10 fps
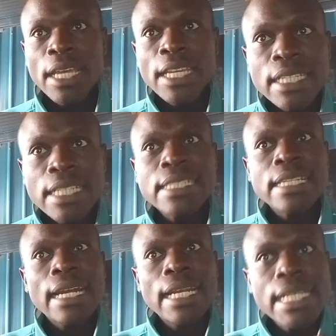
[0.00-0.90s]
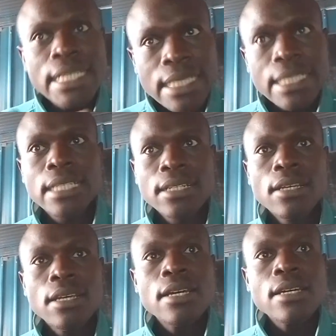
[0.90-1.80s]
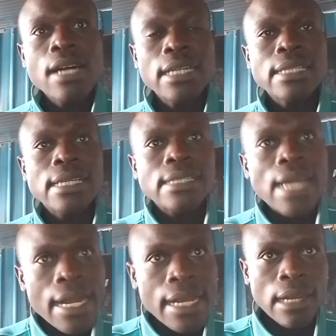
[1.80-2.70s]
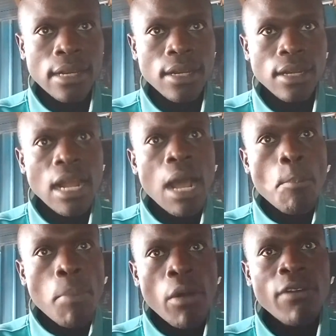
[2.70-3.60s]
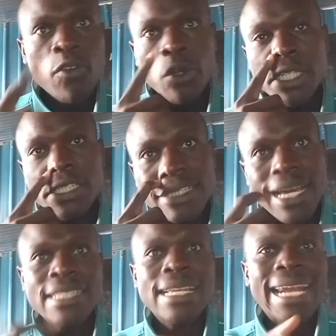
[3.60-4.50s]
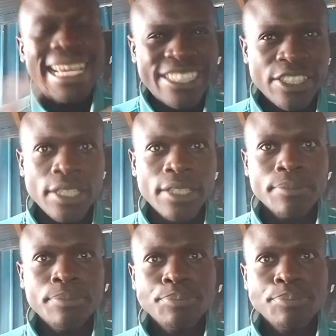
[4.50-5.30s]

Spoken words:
it is released as a sudden, powerful discharge, lightning.